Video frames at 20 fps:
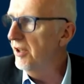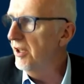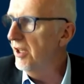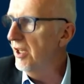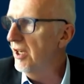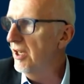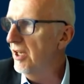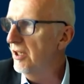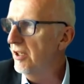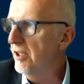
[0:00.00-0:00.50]

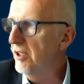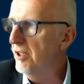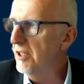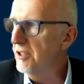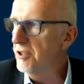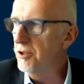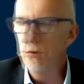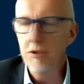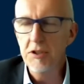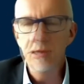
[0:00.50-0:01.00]
then
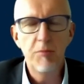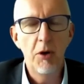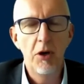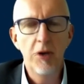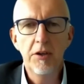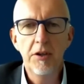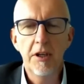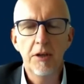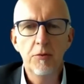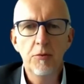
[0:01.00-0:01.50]
it's
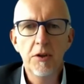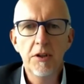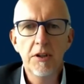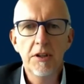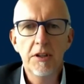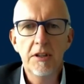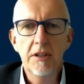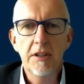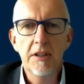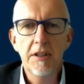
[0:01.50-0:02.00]
responding
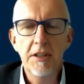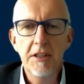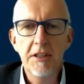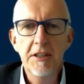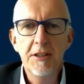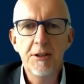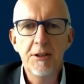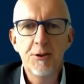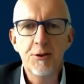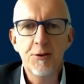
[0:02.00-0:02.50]
really to the
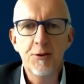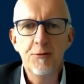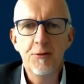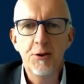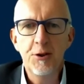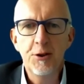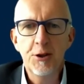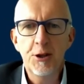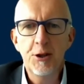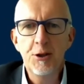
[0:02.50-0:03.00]
needs of
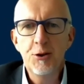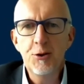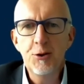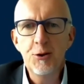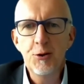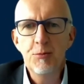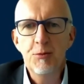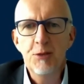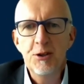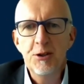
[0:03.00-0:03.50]
the
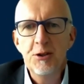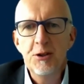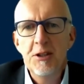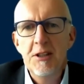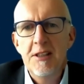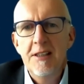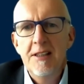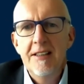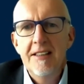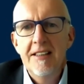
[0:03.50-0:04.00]
consumers.
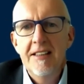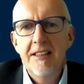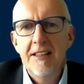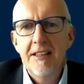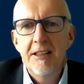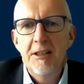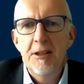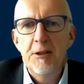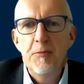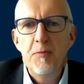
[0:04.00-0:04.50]

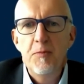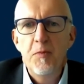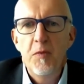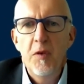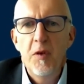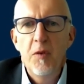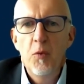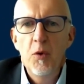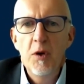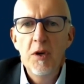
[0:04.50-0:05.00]

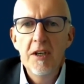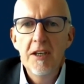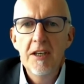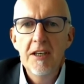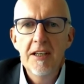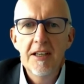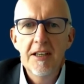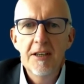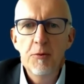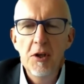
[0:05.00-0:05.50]

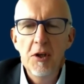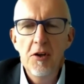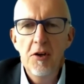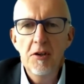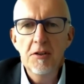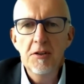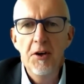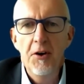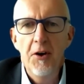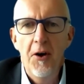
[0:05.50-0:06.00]
We were
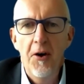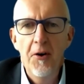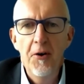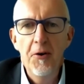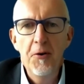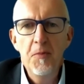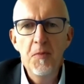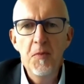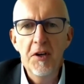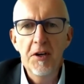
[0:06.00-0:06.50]
locked at
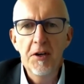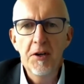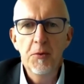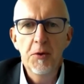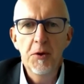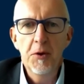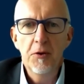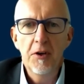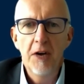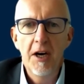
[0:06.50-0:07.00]
home.
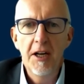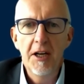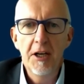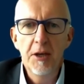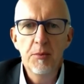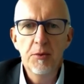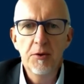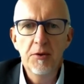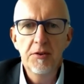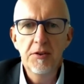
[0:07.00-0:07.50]
We were
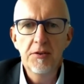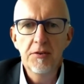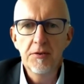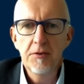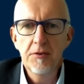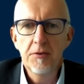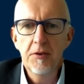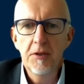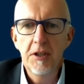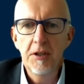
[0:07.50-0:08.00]
unable
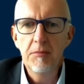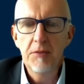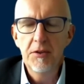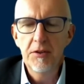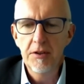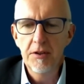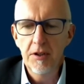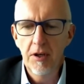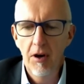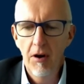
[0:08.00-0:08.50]
to
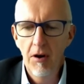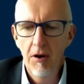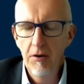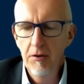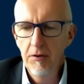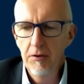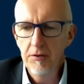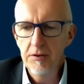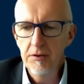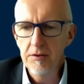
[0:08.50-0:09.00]

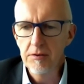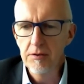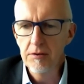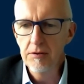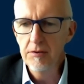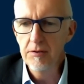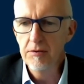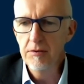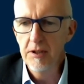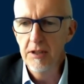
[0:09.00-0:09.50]
go
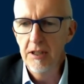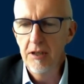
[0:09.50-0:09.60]
to